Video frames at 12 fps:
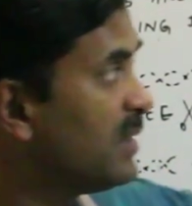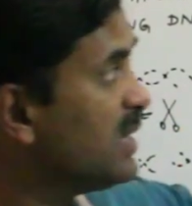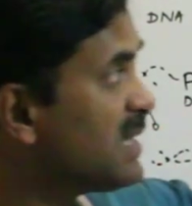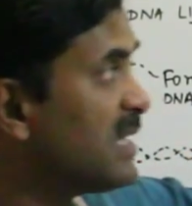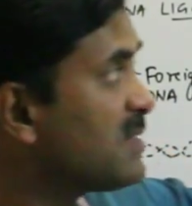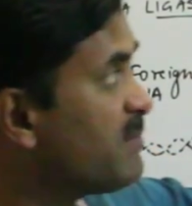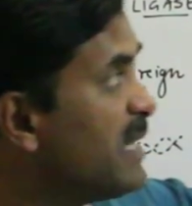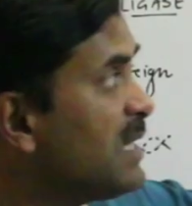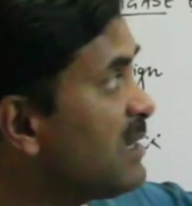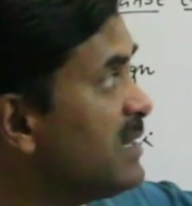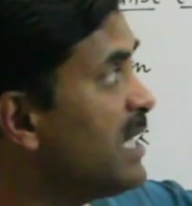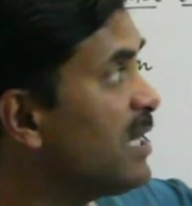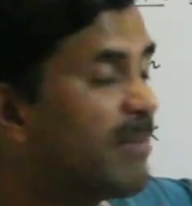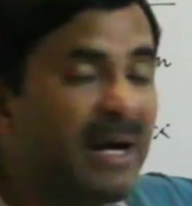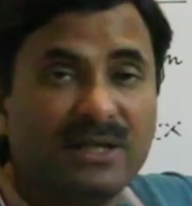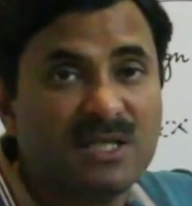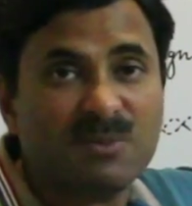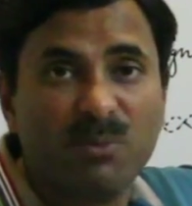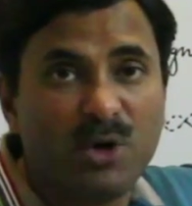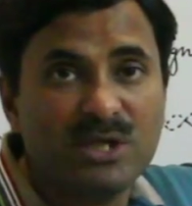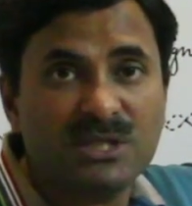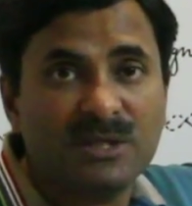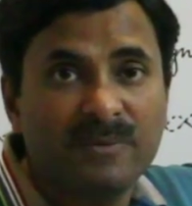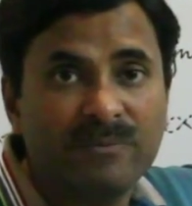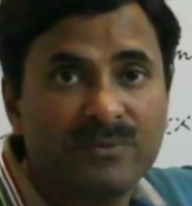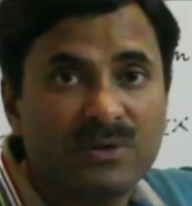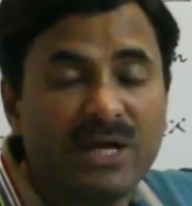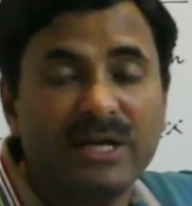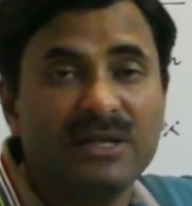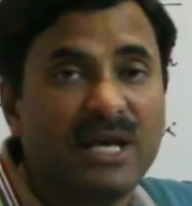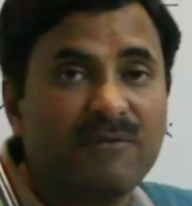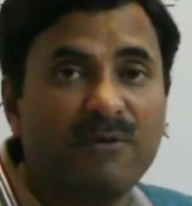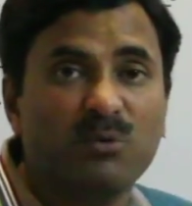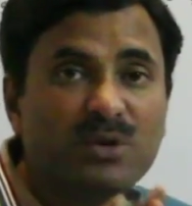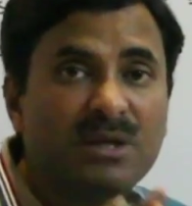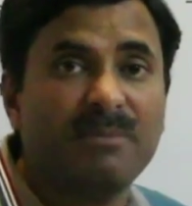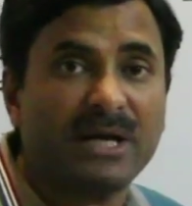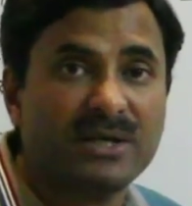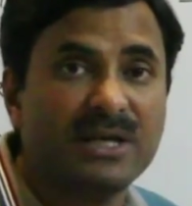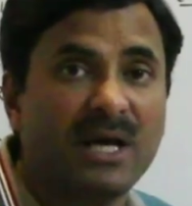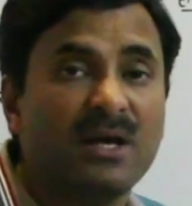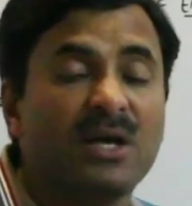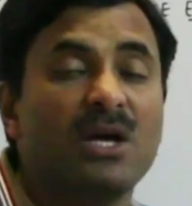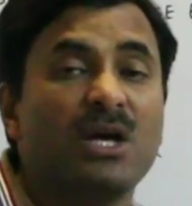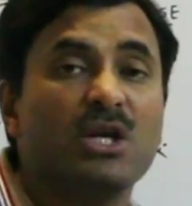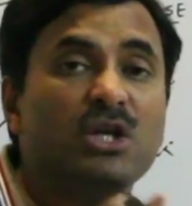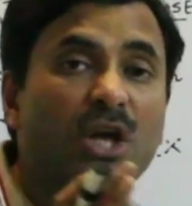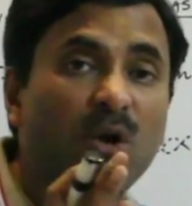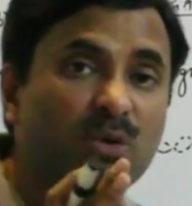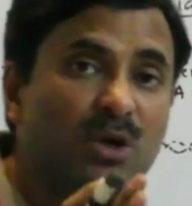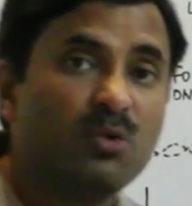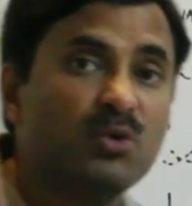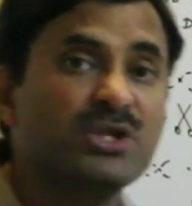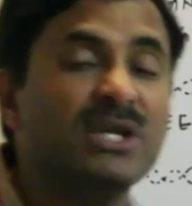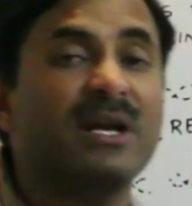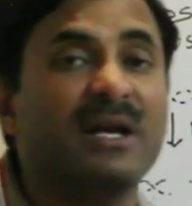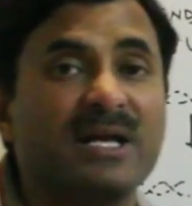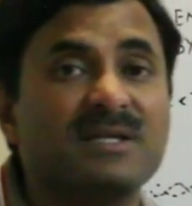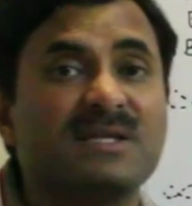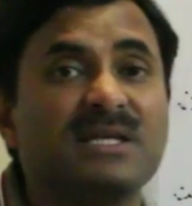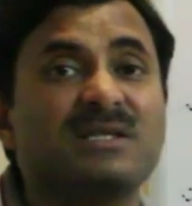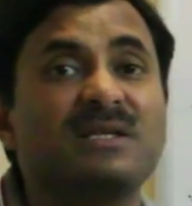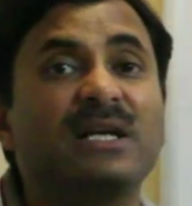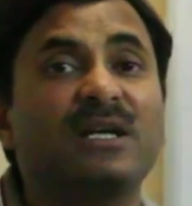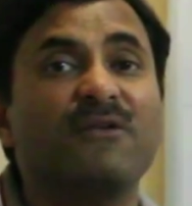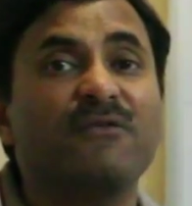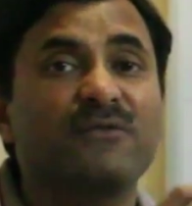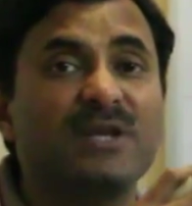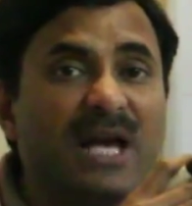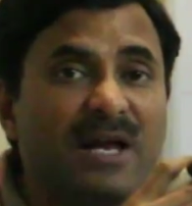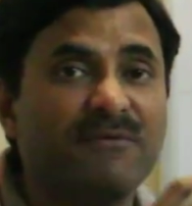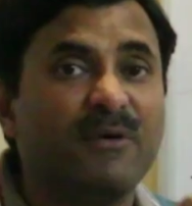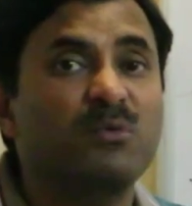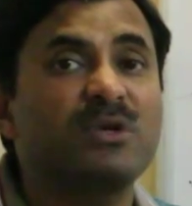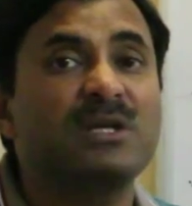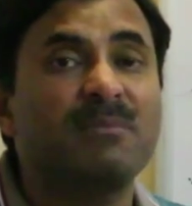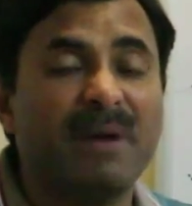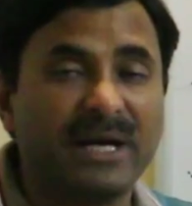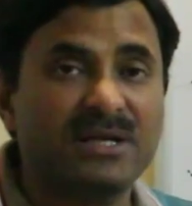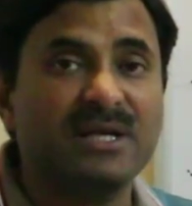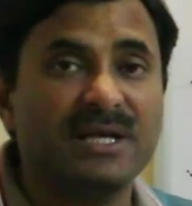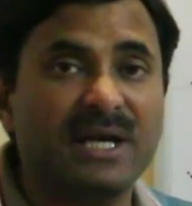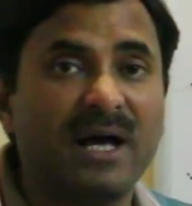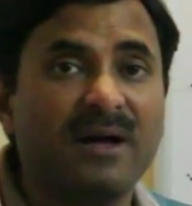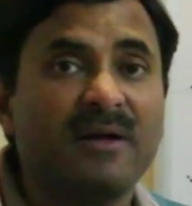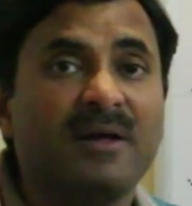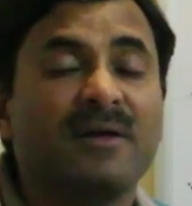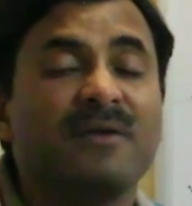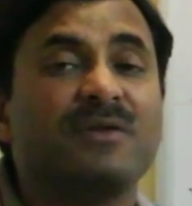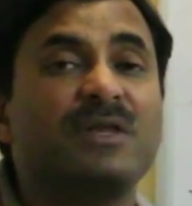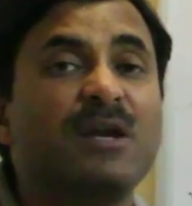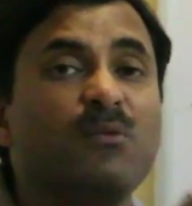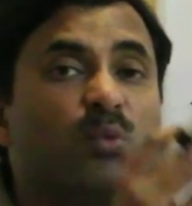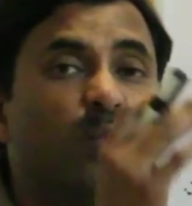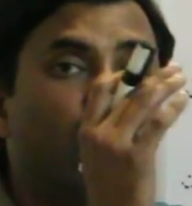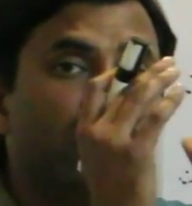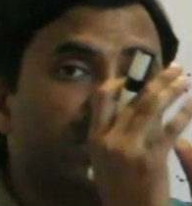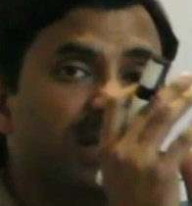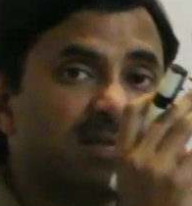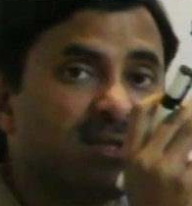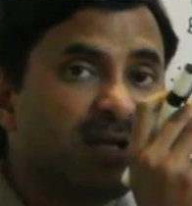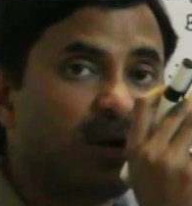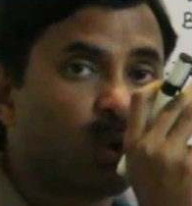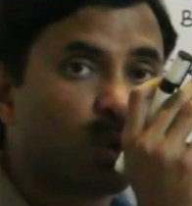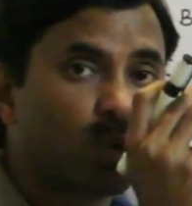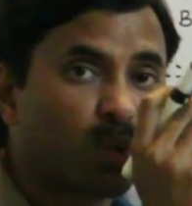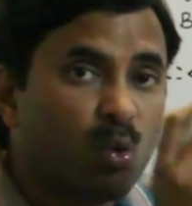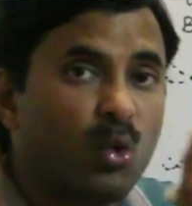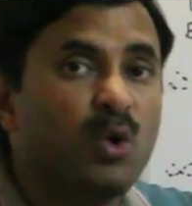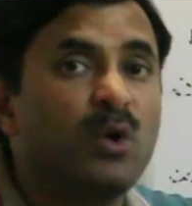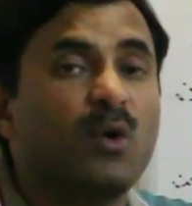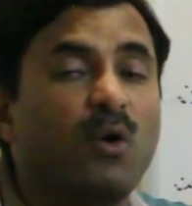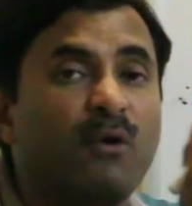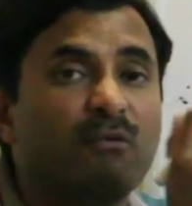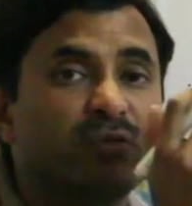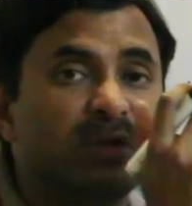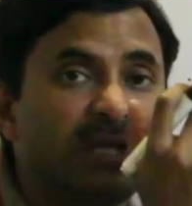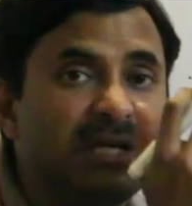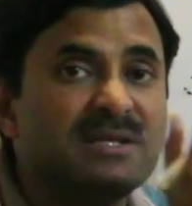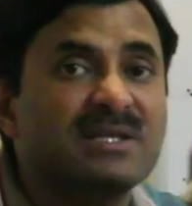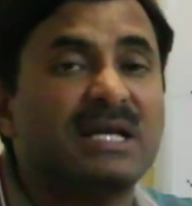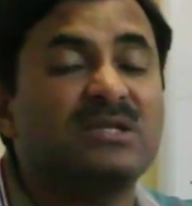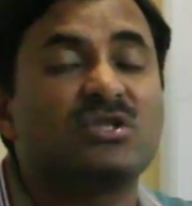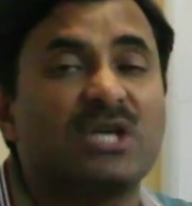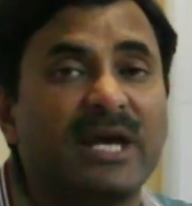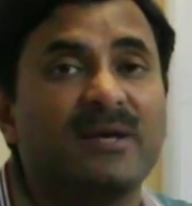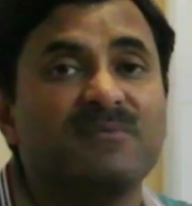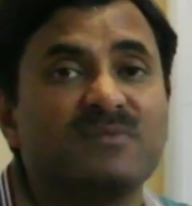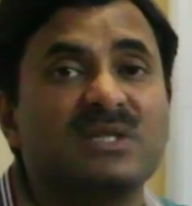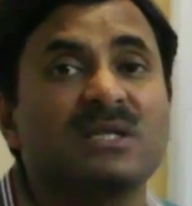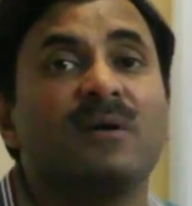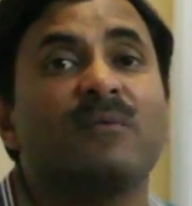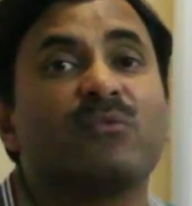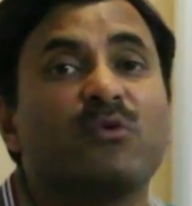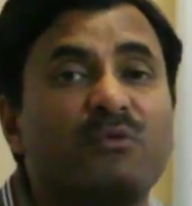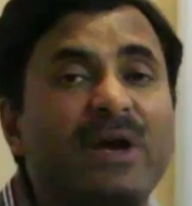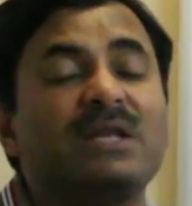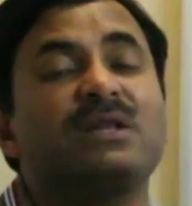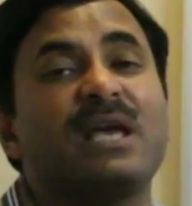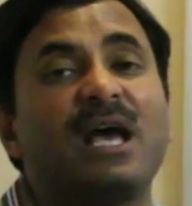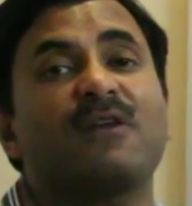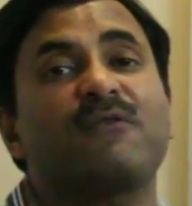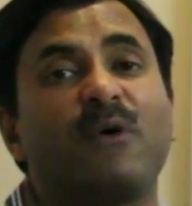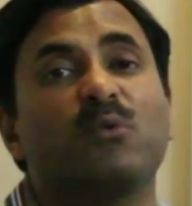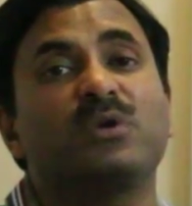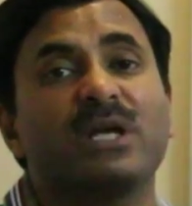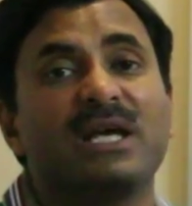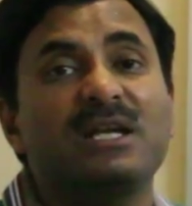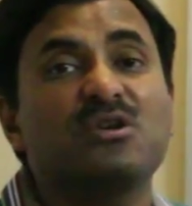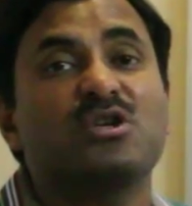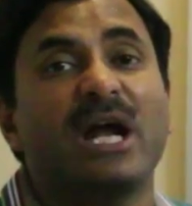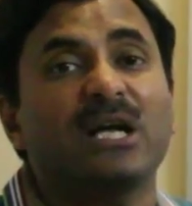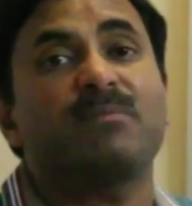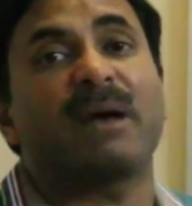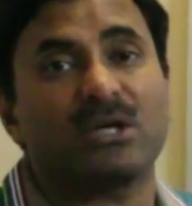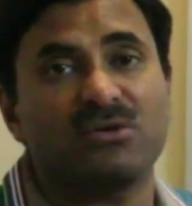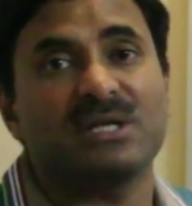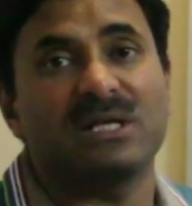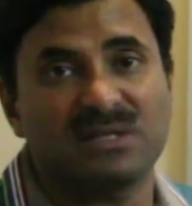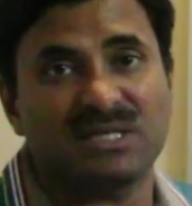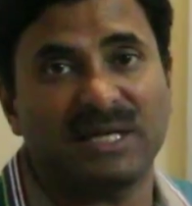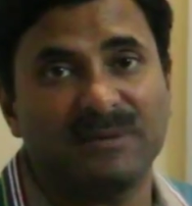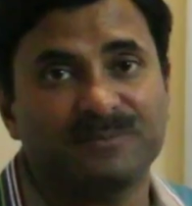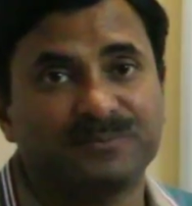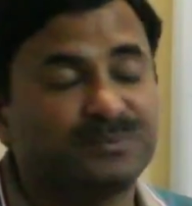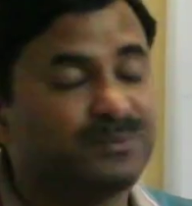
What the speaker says: This has been cleared by this point, that they are found in the bacteria. Now the question arises that if they are found in the bacteria, then what is the role of these enzymes when they are found in that bacterial cell?